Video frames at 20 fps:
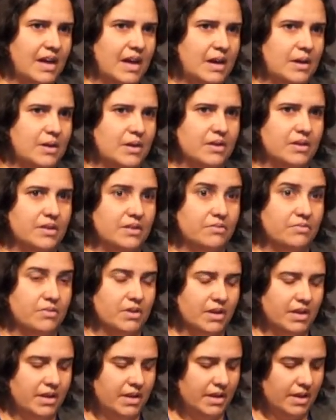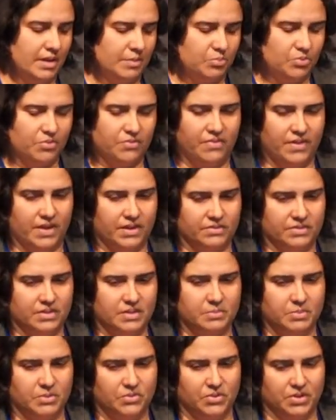is really a profound
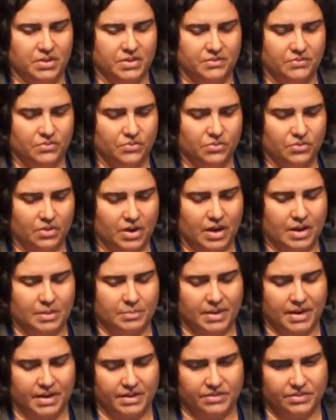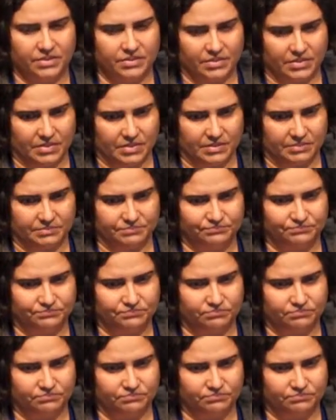experience for our patients.